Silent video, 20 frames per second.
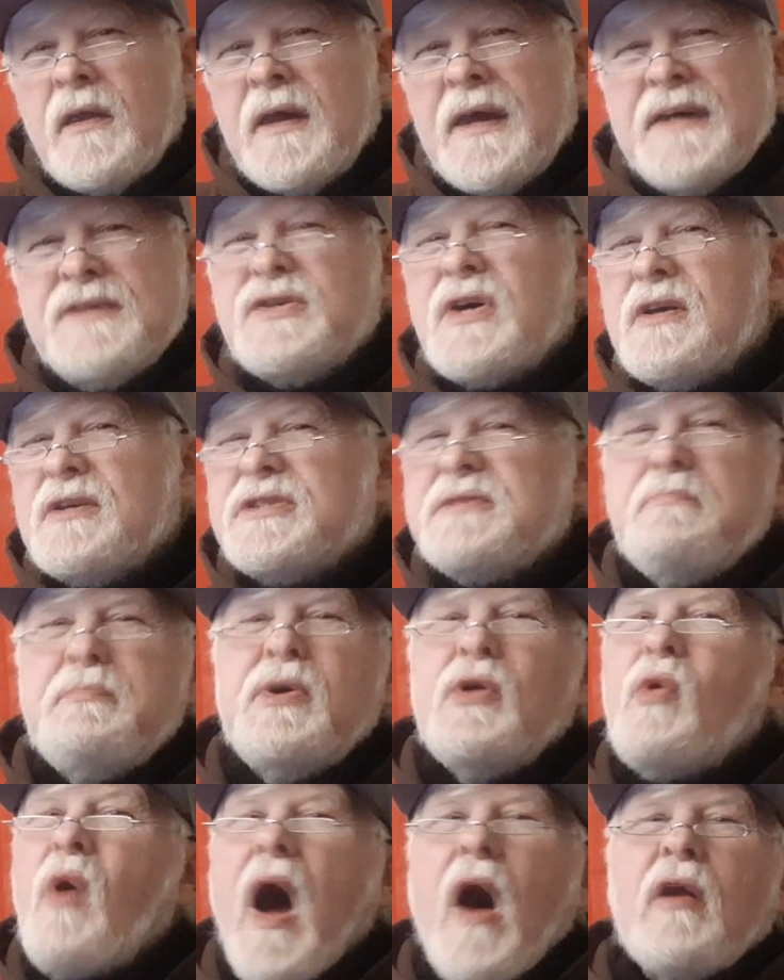He's going to
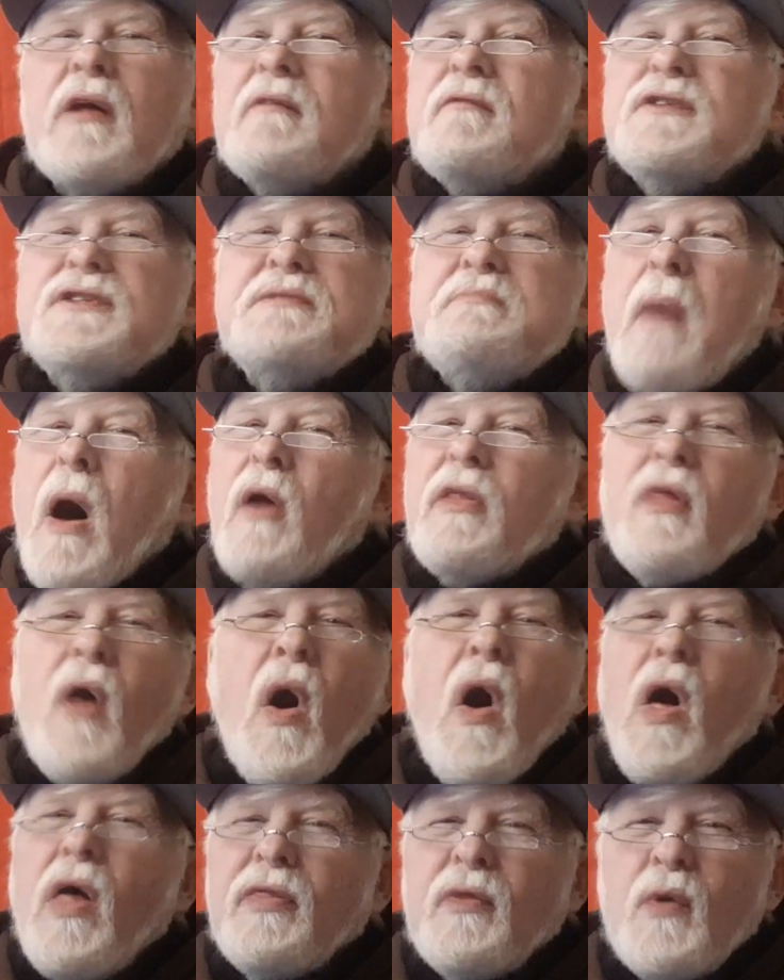spew out of his mouth
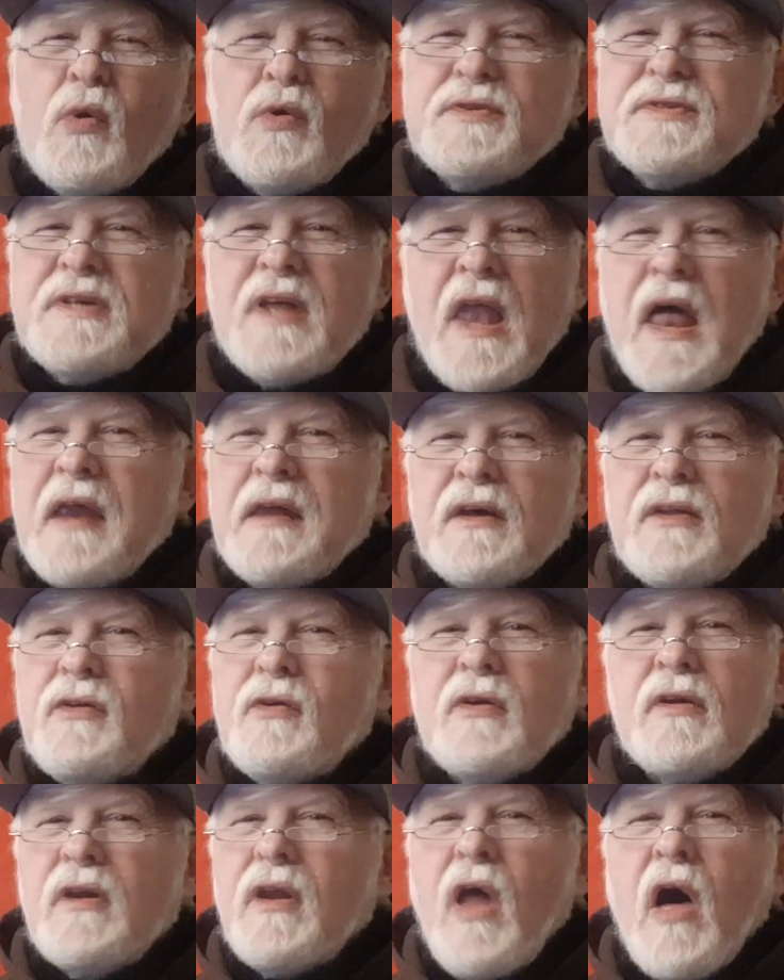all those letting
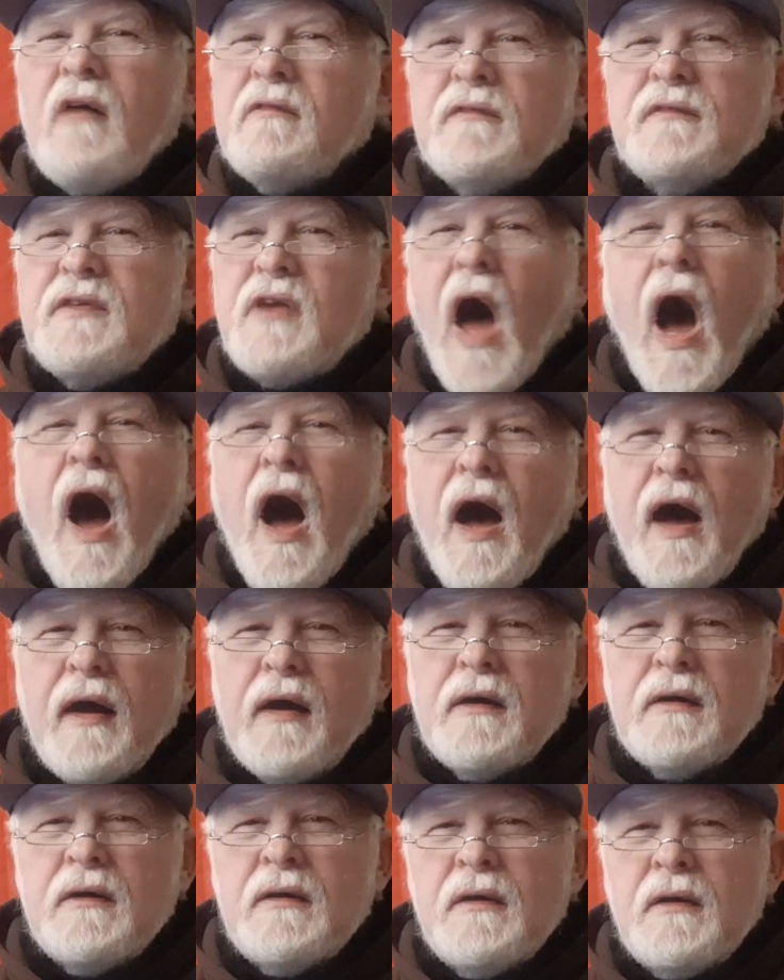their love die,
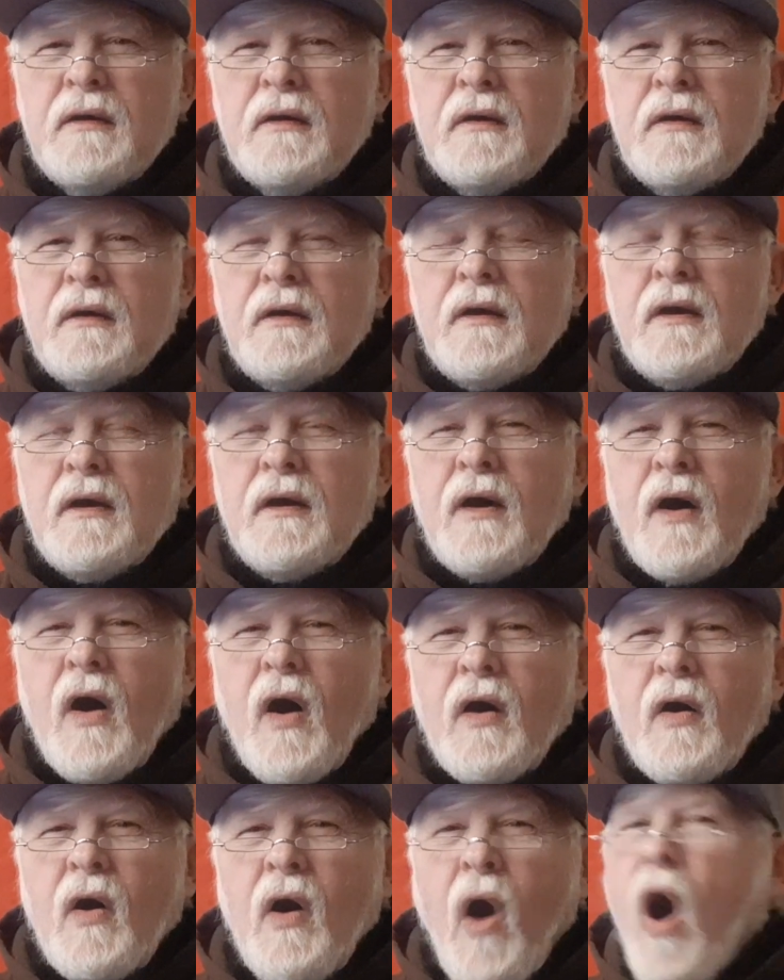
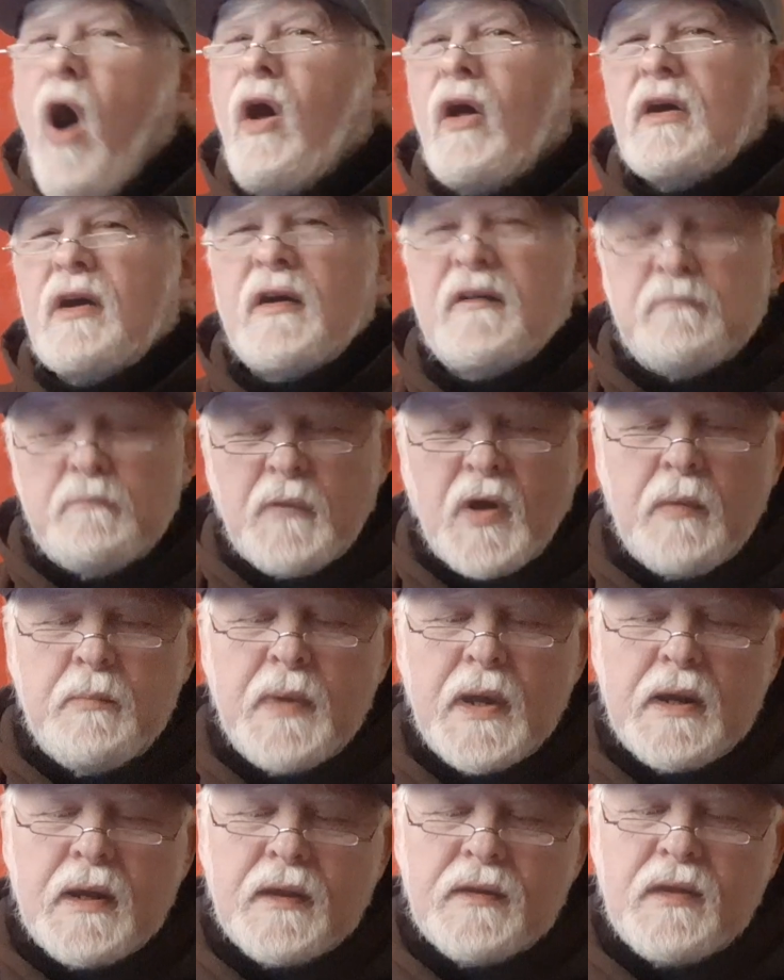all
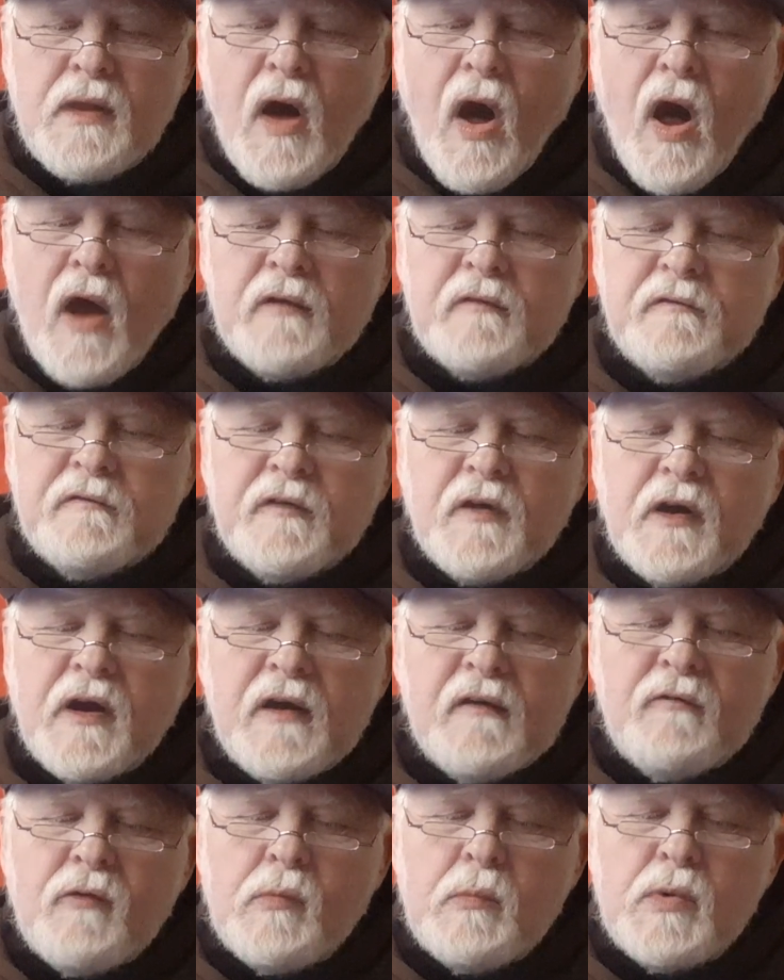committing the
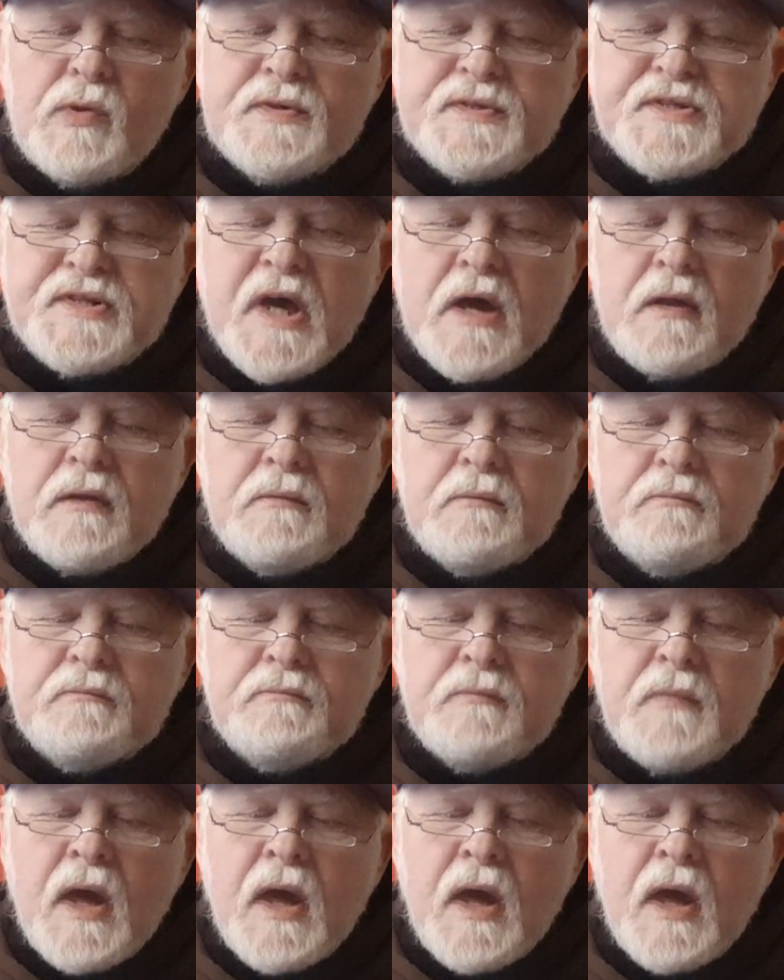unforgivable sin.